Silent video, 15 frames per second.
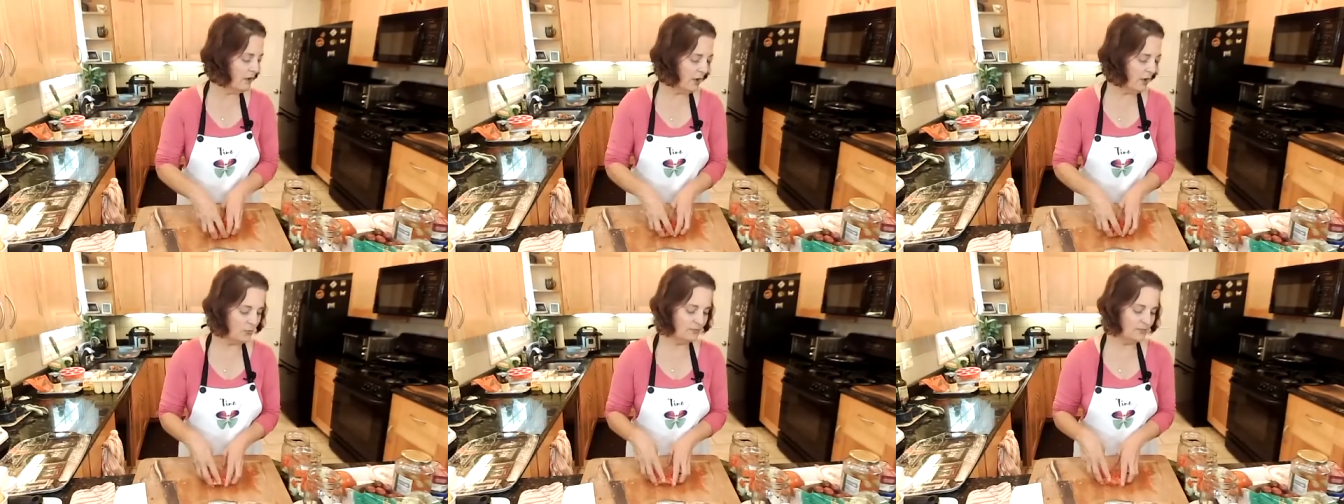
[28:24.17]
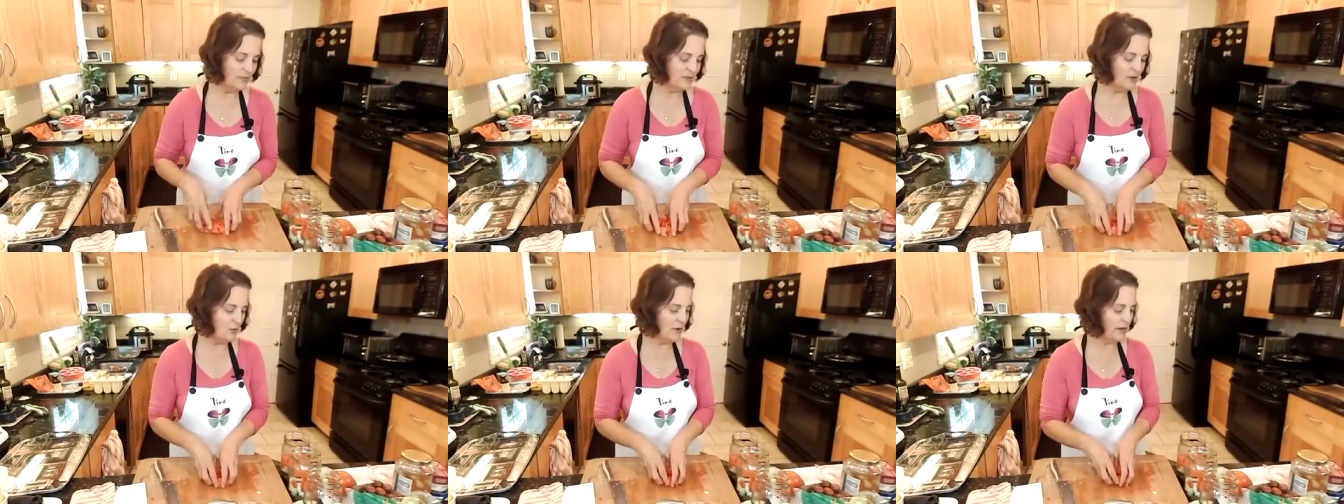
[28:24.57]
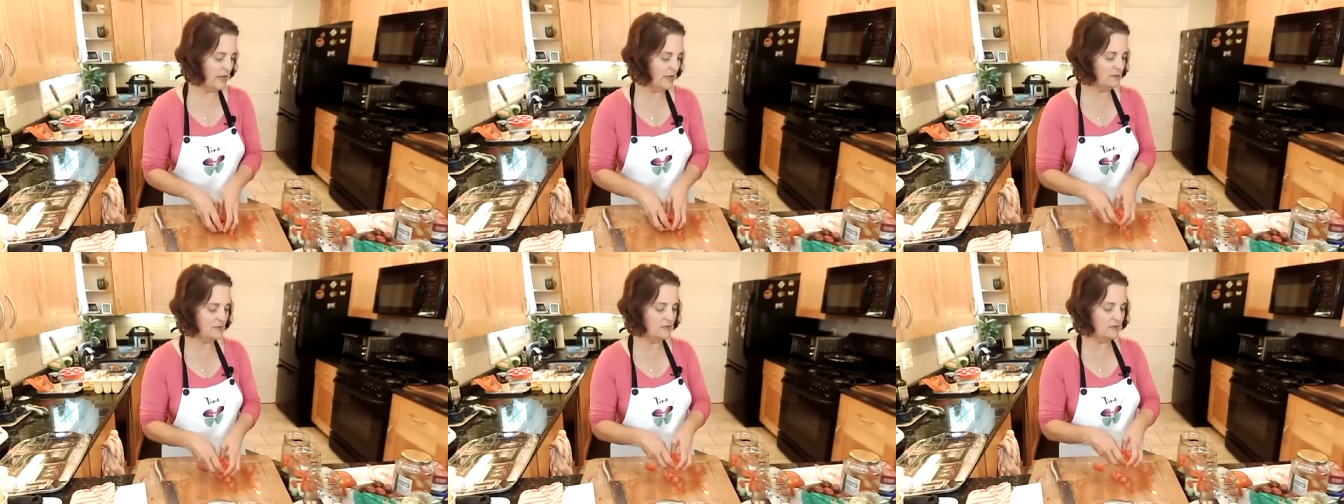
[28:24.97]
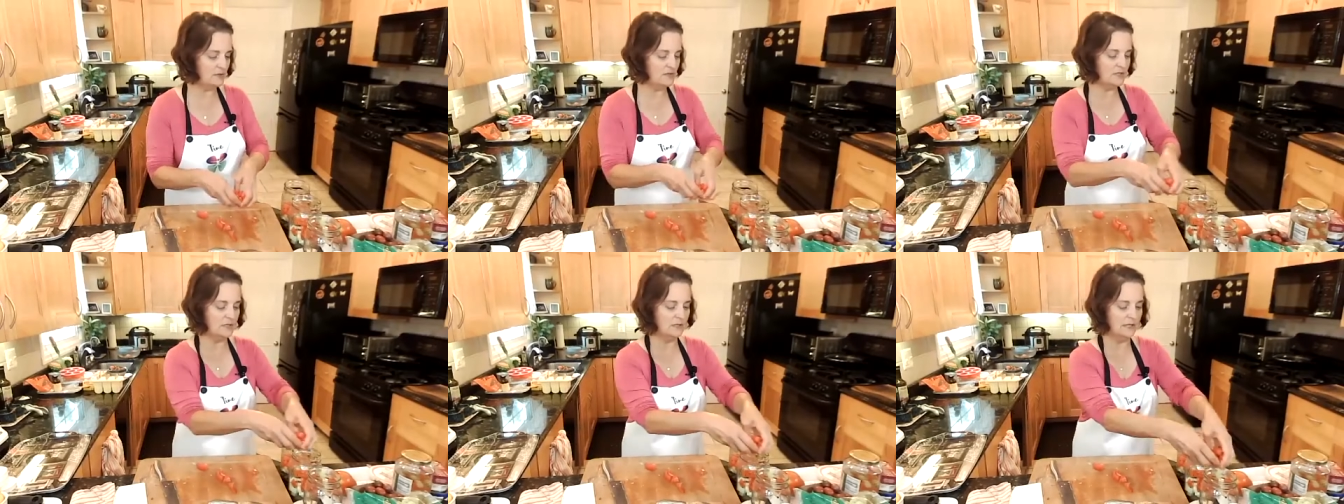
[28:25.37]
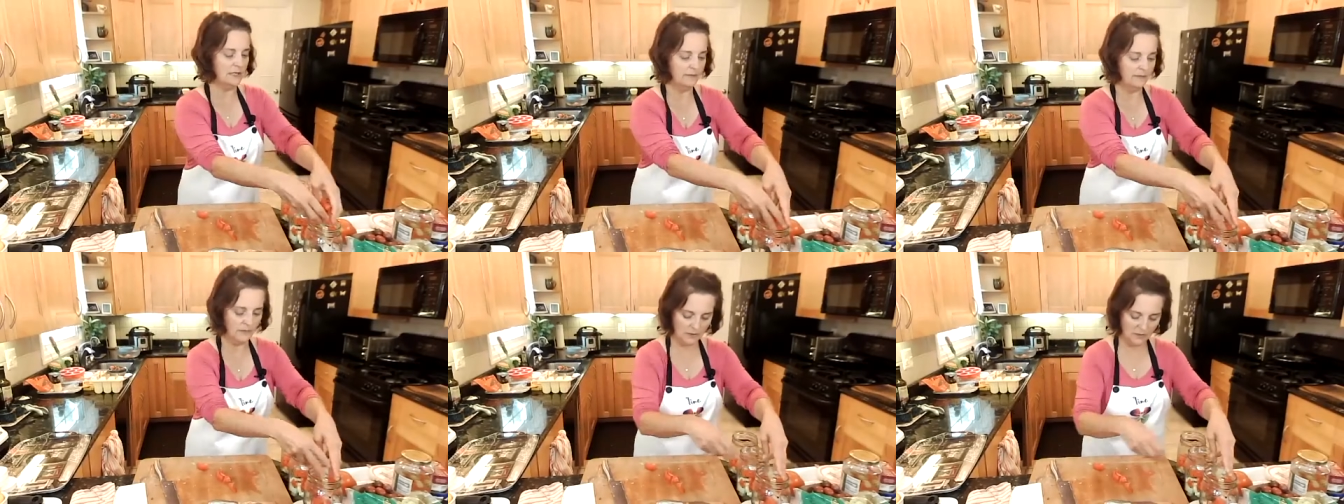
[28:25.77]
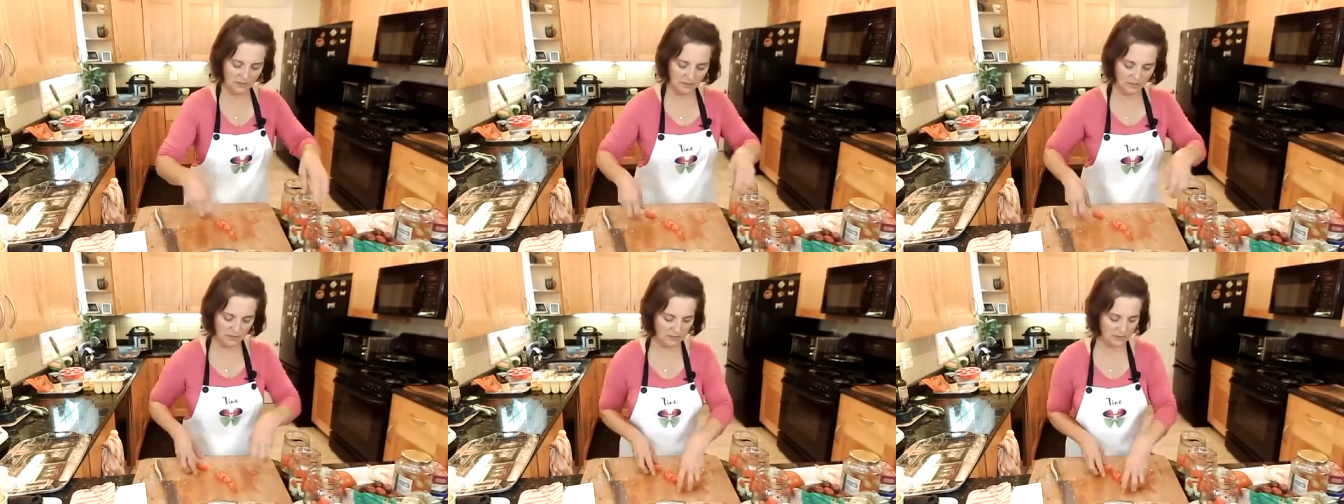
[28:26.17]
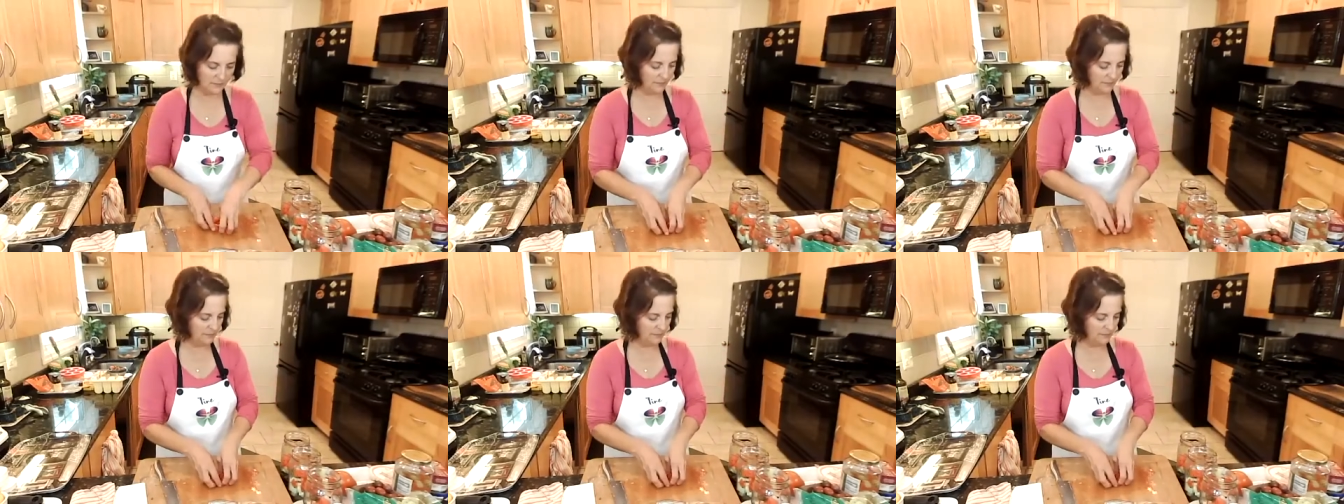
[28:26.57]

Oh, you know what? I am so silly. Look at this.